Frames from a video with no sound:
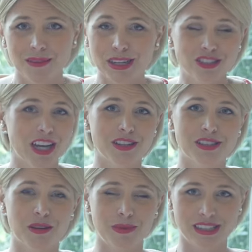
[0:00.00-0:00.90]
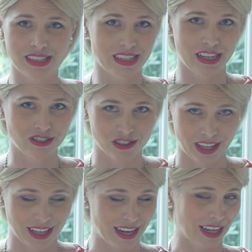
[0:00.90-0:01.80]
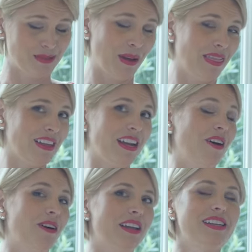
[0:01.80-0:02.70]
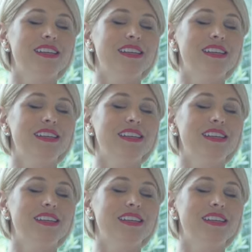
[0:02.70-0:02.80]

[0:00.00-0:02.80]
My child is gonna be a teenager like next month, I know it.